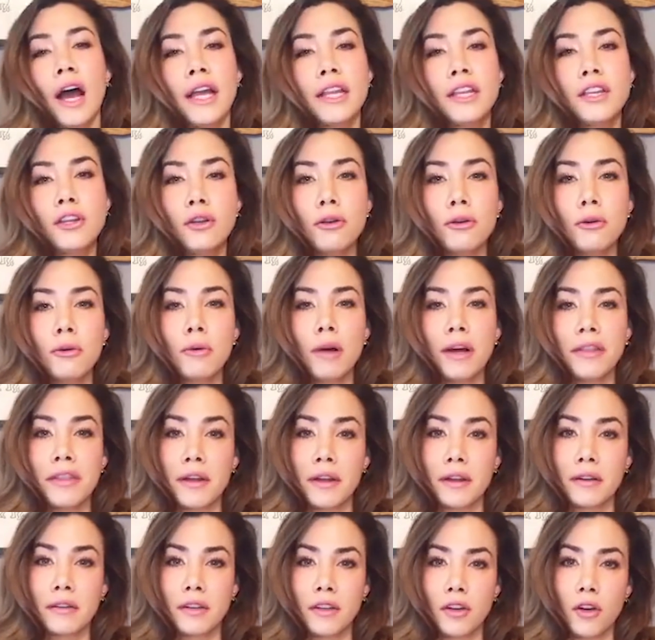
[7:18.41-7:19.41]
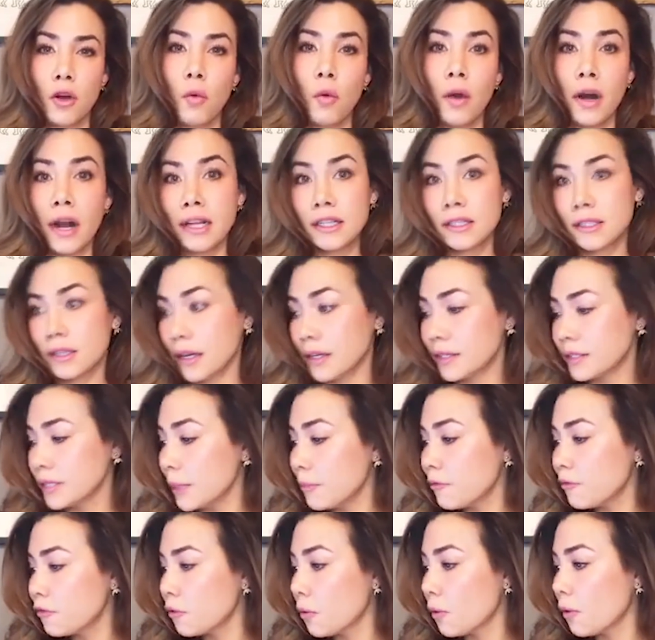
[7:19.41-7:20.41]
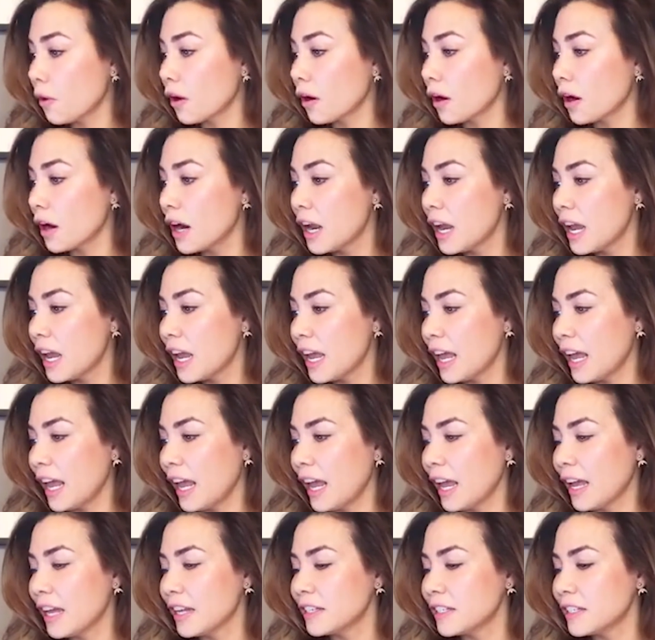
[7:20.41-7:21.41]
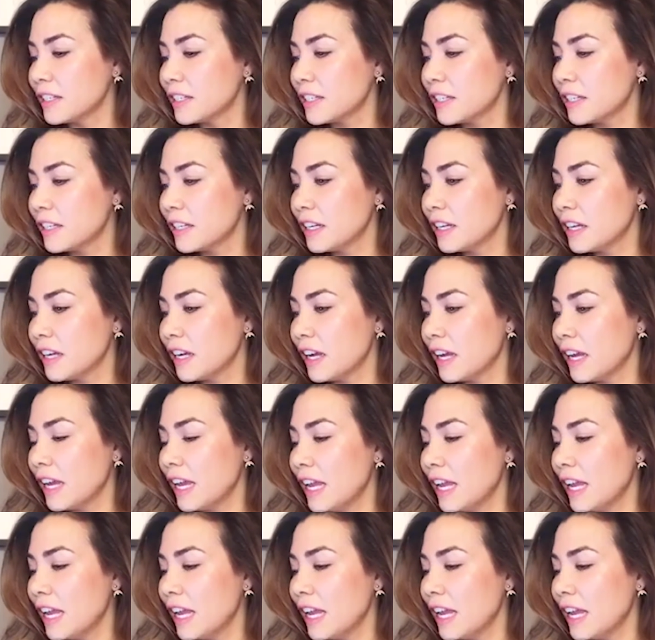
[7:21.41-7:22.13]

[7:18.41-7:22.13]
I knew that, what I signed up for. And